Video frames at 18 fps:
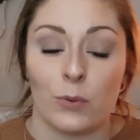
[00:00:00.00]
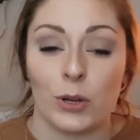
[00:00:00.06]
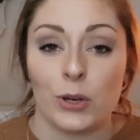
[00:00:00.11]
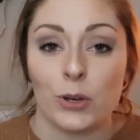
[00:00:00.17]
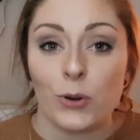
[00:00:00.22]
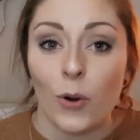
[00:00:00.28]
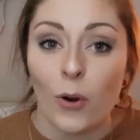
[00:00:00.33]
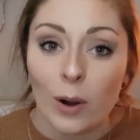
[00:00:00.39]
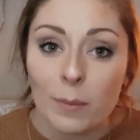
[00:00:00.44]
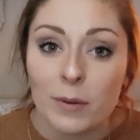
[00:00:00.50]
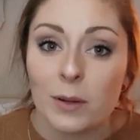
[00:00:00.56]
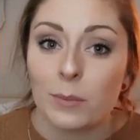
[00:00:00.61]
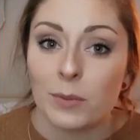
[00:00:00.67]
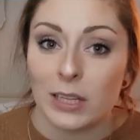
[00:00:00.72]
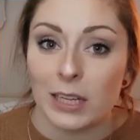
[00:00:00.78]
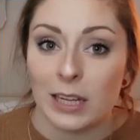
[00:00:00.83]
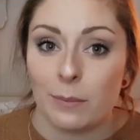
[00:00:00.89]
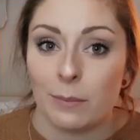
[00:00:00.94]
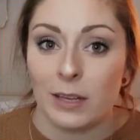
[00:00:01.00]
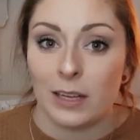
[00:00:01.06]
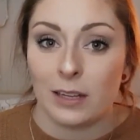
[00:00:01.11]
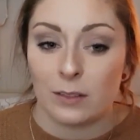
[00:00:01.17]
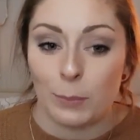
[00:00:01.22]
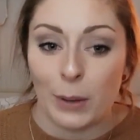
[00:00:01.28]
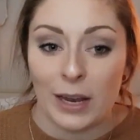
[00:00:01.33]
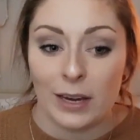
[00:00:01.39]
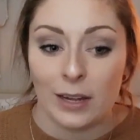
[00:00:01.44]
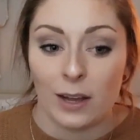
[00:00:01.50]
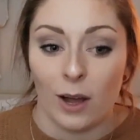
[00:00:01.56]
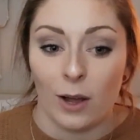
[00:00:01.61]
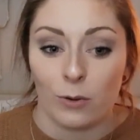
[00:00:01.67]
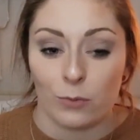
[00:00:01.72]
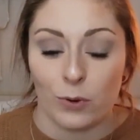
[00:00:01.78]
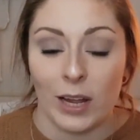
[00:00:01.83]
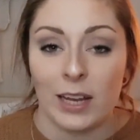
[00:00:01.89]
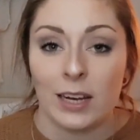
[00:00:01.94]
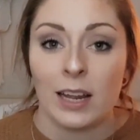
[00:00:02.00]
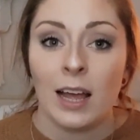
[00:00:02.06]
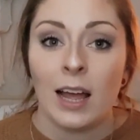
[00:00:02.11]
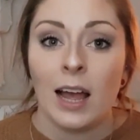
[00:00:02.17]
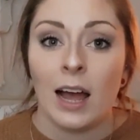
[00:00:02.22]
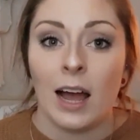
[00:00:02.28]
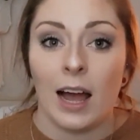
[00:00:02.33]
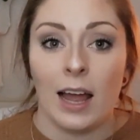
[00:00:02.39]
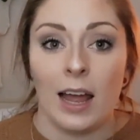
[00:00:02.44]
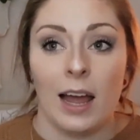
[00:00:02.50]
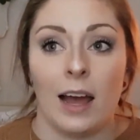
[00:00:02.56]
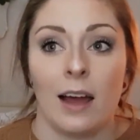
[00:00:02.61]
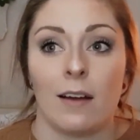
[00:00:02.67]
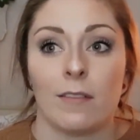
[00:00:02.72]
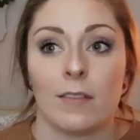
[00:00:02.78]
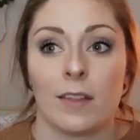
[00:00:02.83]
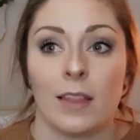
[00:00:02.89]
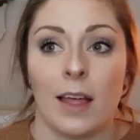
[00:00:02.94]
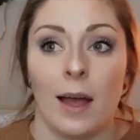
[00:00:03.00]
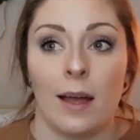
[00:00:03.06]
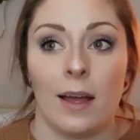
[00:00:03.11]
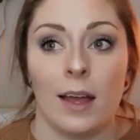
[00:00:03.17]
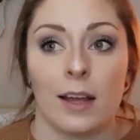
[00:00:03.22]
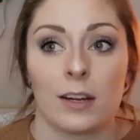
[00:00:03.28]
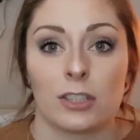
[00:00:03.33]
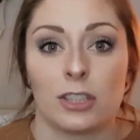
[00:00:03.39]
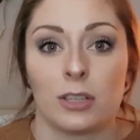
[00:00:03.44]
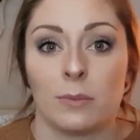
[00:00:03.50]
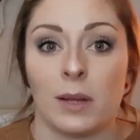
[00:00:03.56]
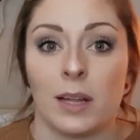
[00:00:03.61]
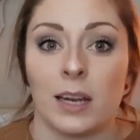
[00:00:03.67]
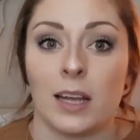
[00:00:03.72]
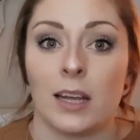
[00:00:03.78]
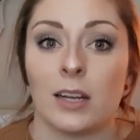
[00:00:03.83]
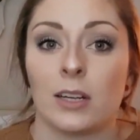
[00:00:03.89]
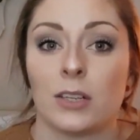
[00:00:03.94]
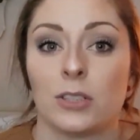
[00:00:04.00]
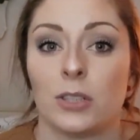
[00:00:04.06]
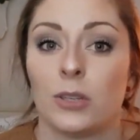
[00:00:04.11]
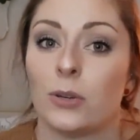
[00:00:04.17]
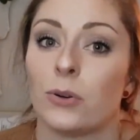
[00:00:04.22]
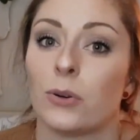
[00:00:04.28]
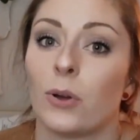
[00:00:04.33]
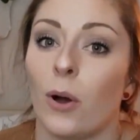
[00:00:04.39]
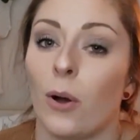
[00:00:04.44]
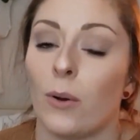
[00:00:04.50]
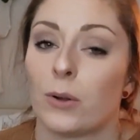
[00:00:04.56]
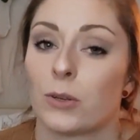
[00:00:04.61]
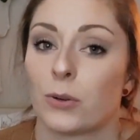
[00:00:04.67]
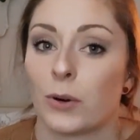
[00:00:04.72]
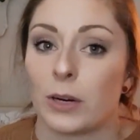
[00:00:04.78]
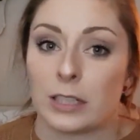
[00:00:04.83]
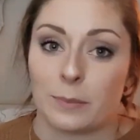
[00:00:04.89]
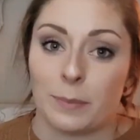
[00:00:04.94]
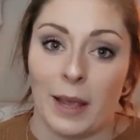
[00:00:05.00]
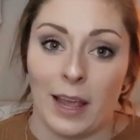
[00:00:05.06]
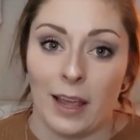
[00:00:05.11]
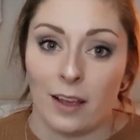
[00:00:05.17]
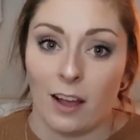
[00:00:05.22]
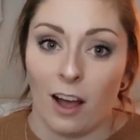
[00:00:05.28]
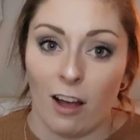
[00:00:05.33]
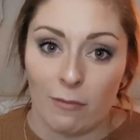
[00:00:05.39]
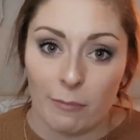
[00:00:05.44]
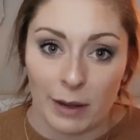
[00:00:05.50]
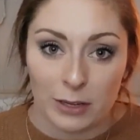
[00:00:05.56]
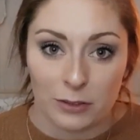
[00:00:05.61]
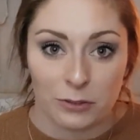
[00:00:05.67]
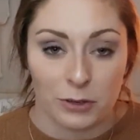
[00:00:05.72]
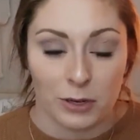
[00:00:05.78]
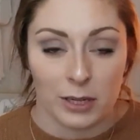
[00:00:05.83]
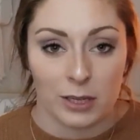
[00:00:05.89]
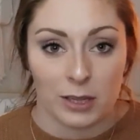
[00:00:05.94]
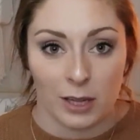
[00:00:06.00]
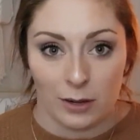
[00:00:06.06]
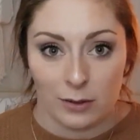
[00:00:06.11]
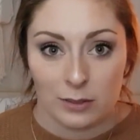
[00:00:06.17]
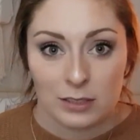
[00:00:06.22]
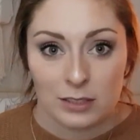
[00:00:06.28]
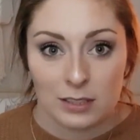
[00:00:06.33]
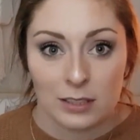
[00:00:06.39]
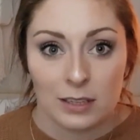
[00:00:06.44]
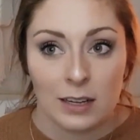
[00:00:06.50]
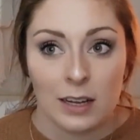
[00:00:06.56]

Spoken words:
would normally be spending on rent, I have that extra money to go towards paying off my student loans.